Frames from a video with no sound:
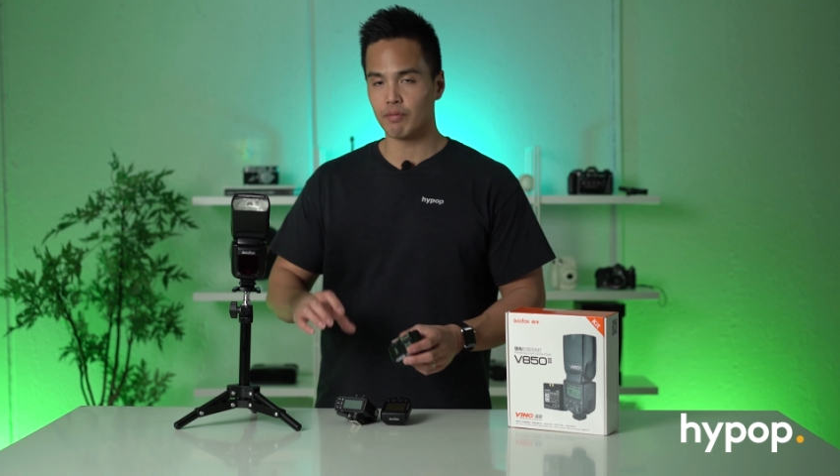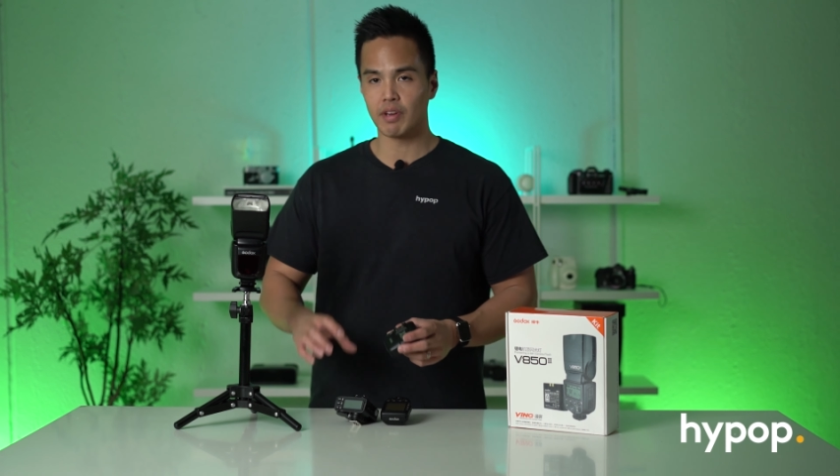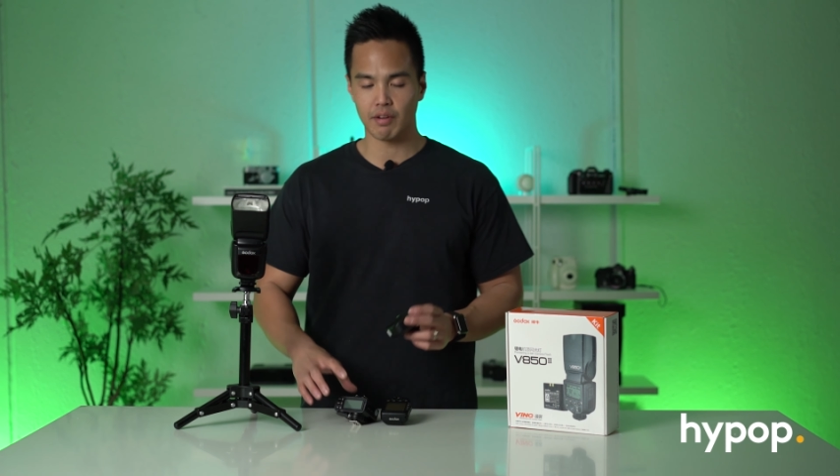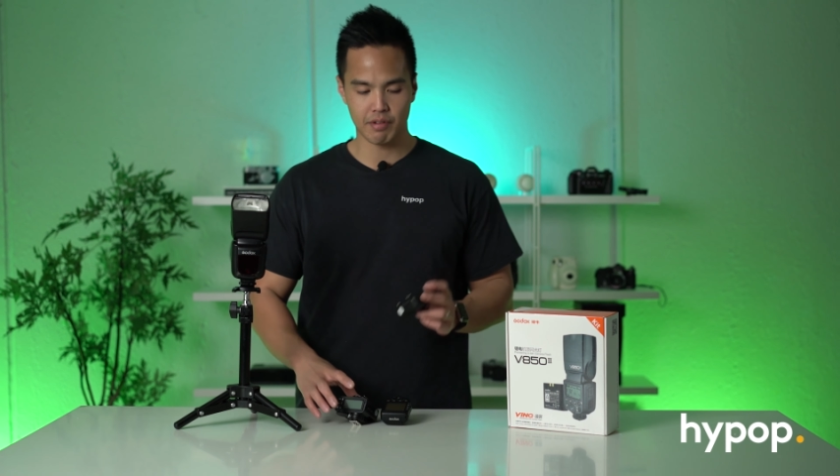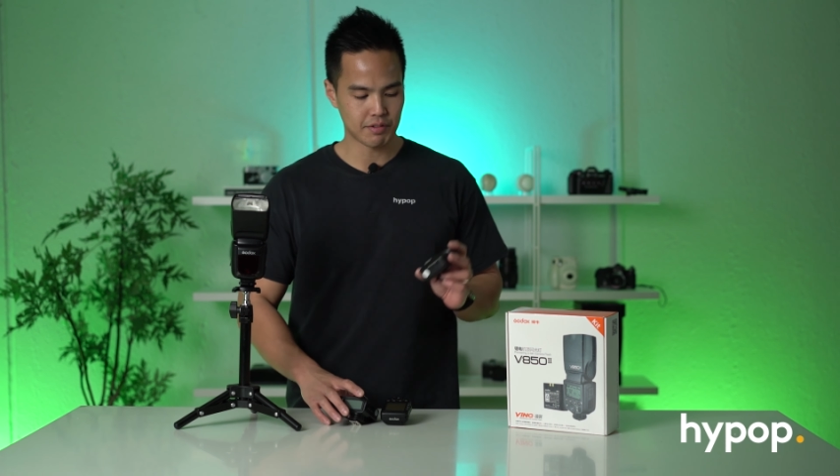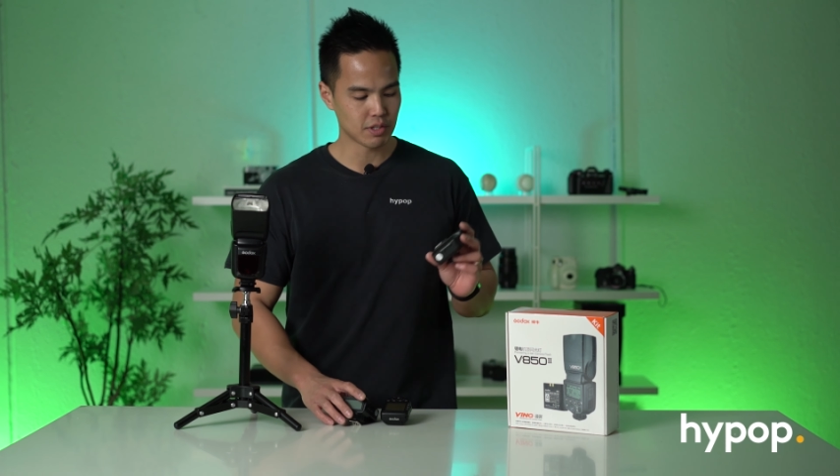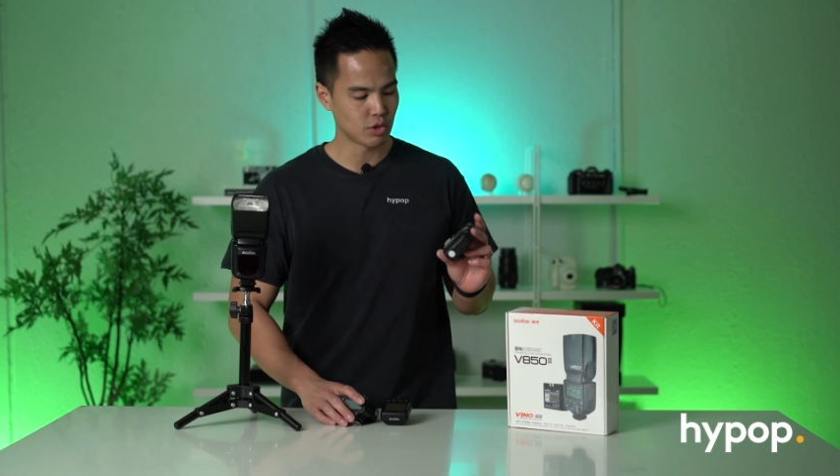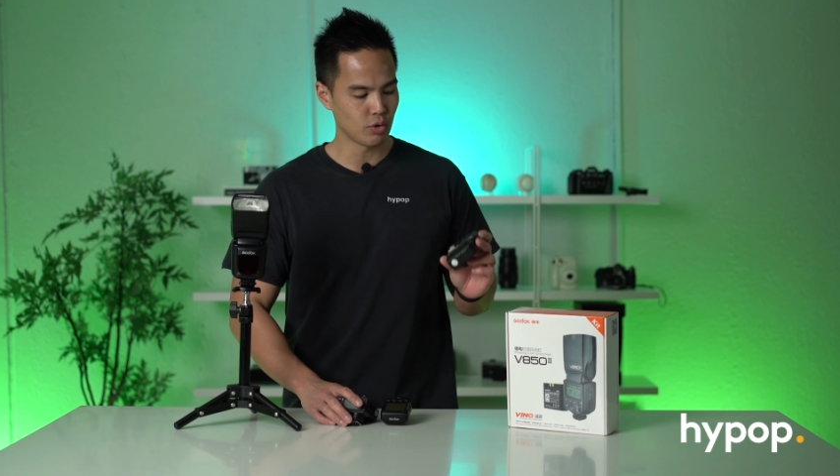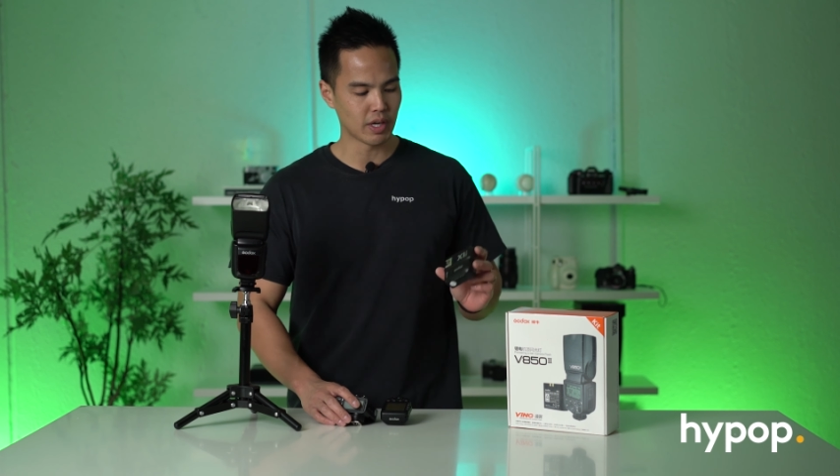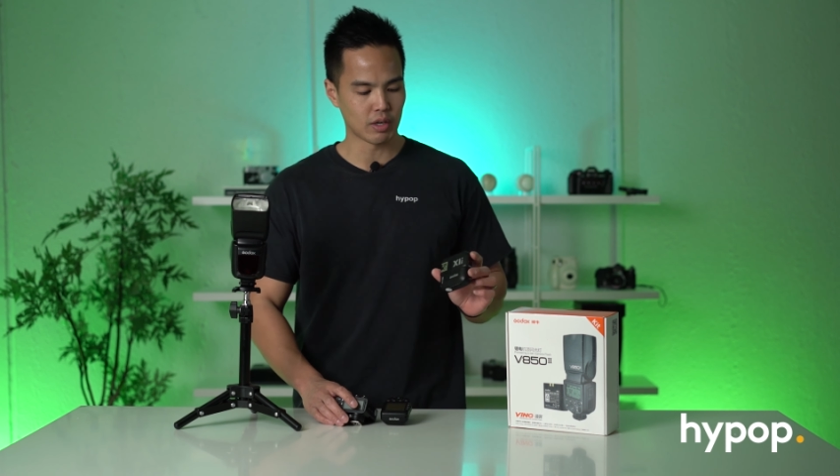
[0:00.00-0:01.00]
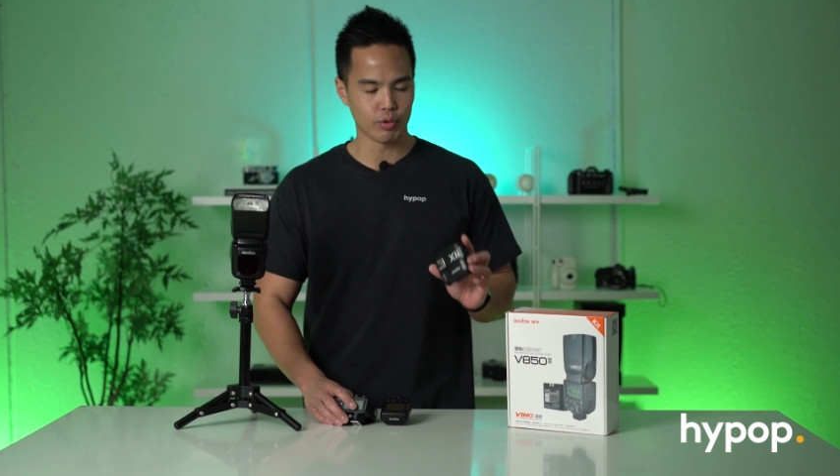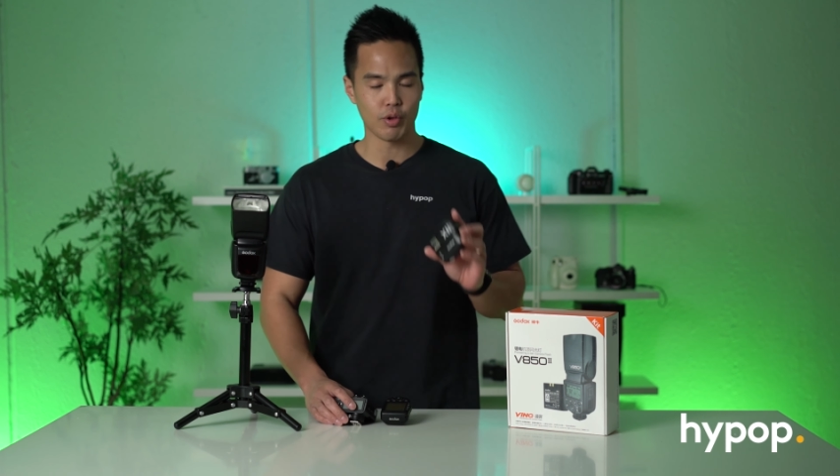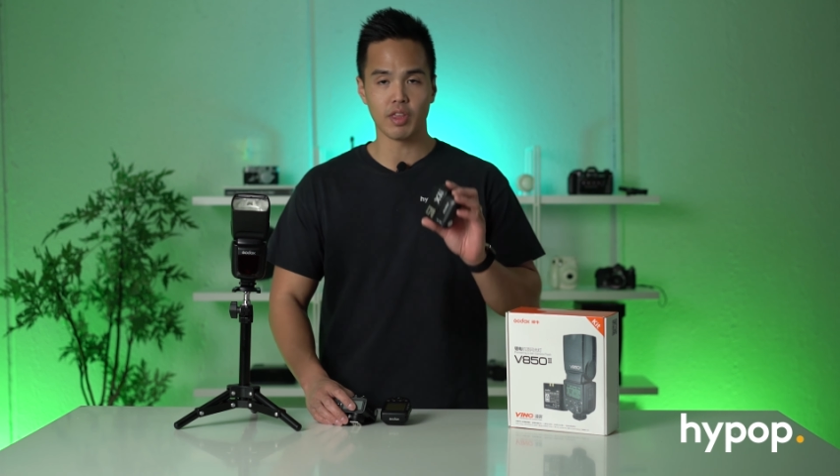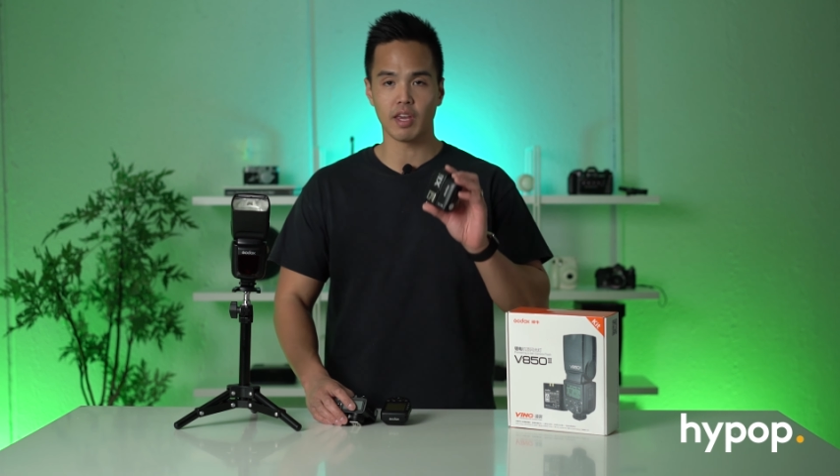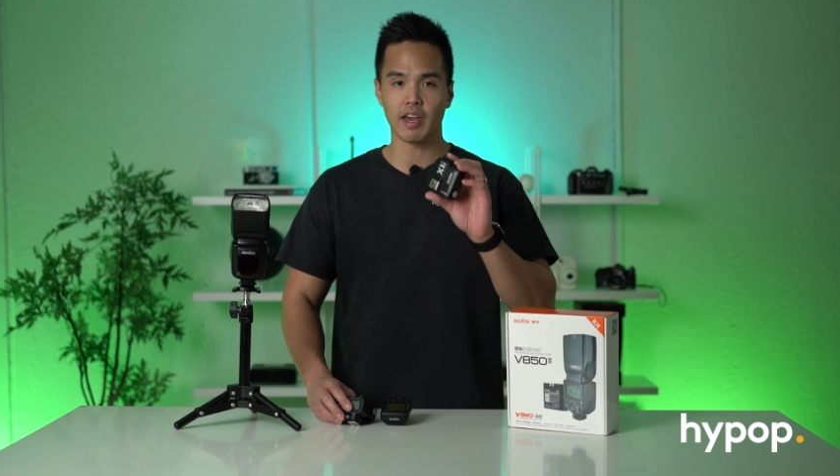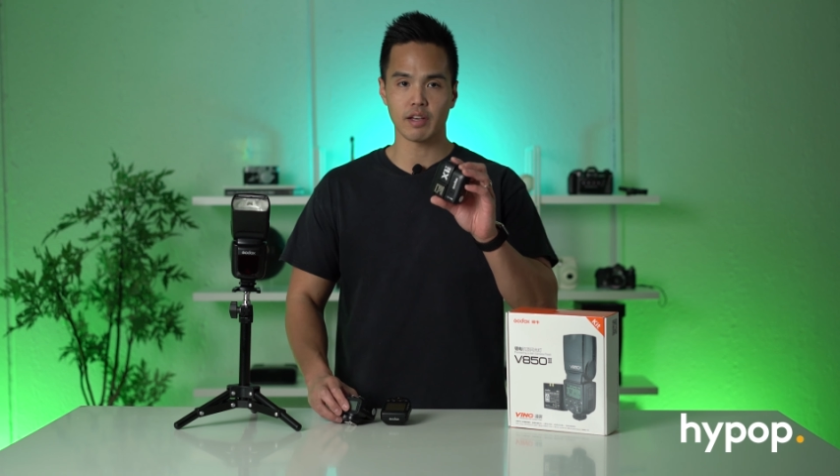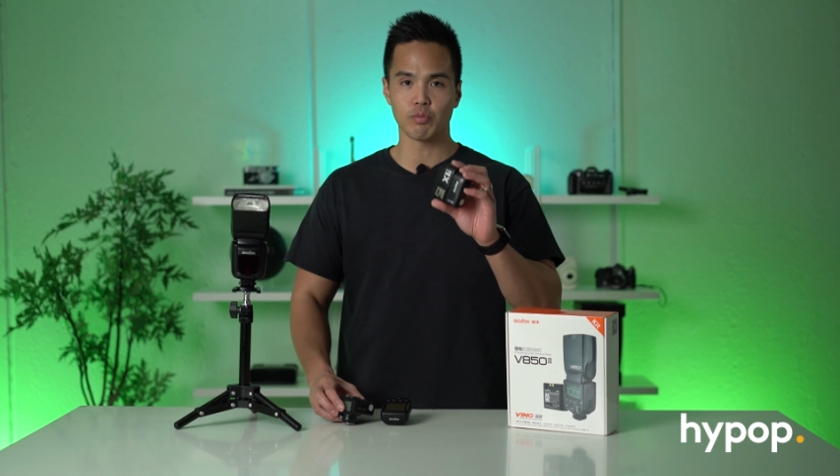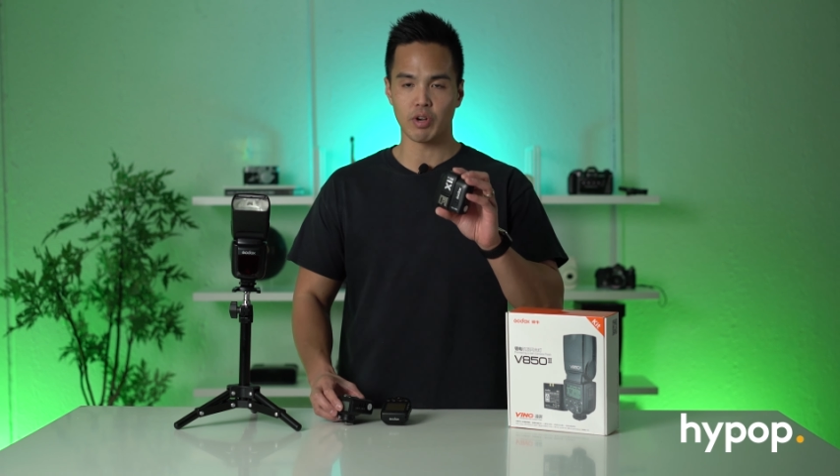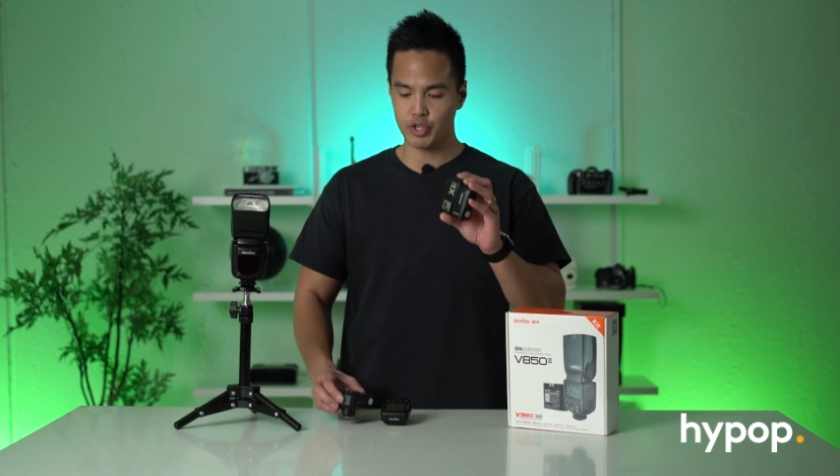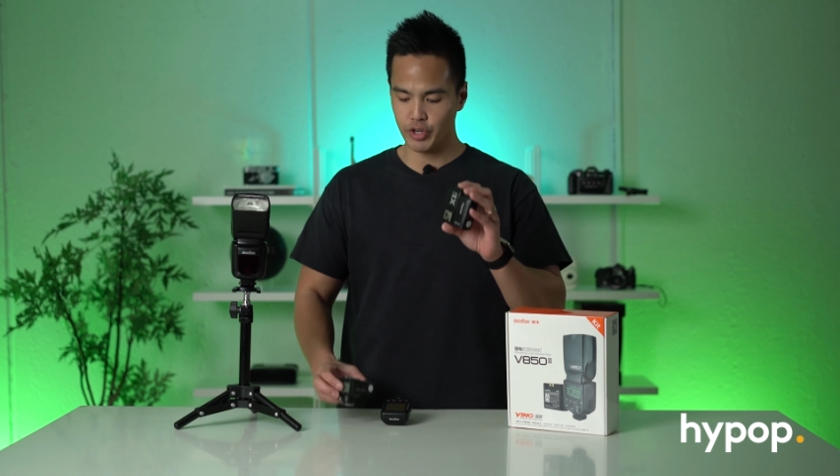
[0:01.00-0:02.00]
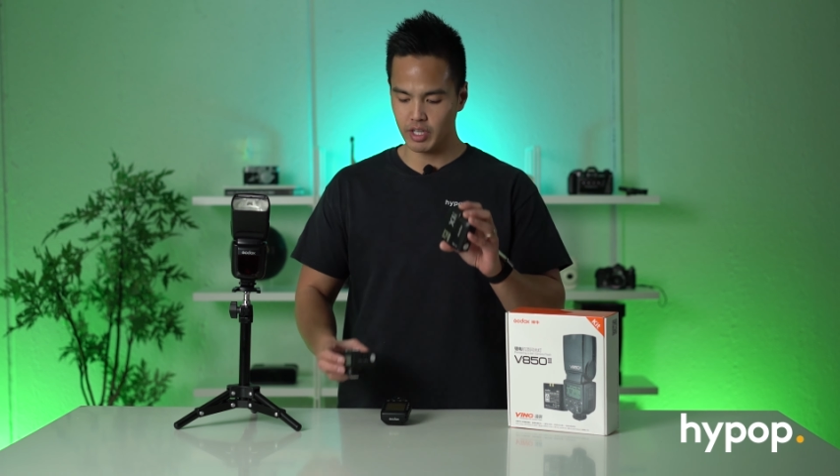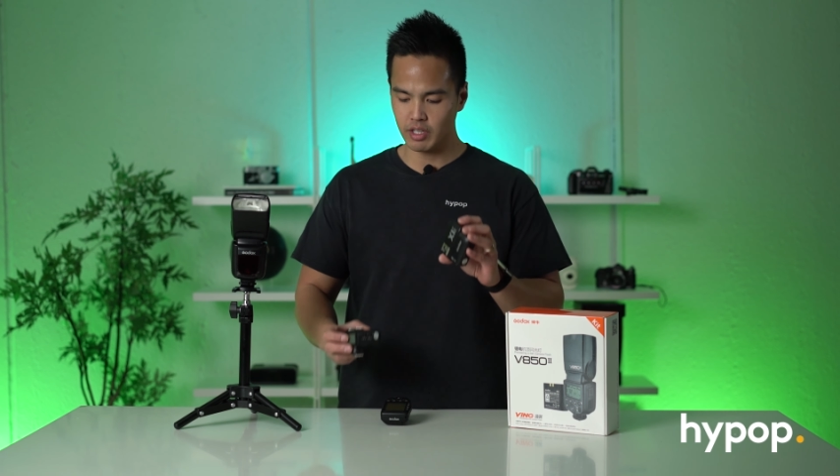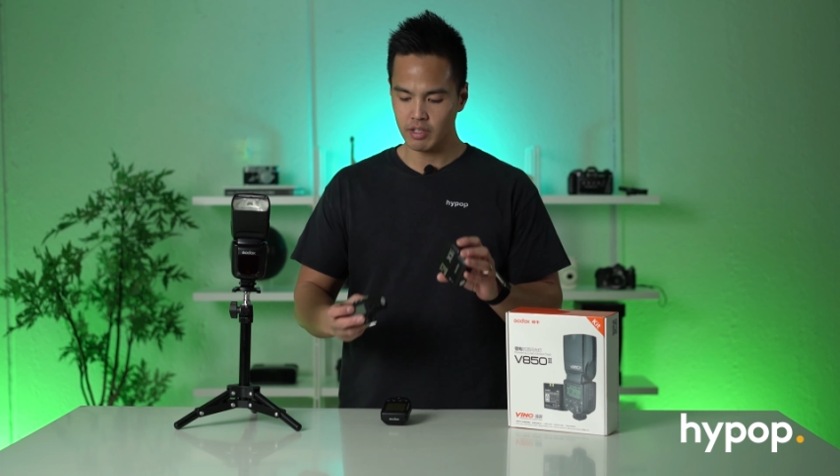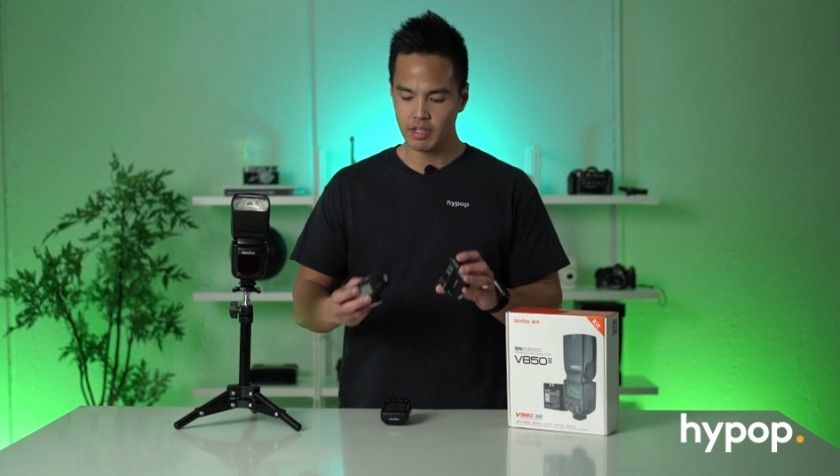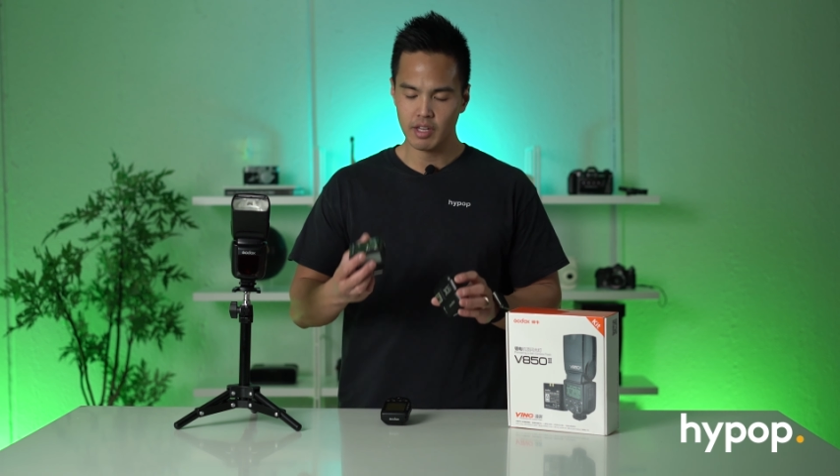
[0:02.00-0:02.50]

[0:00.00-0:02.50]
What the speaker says: the V850II include the X1 trigger,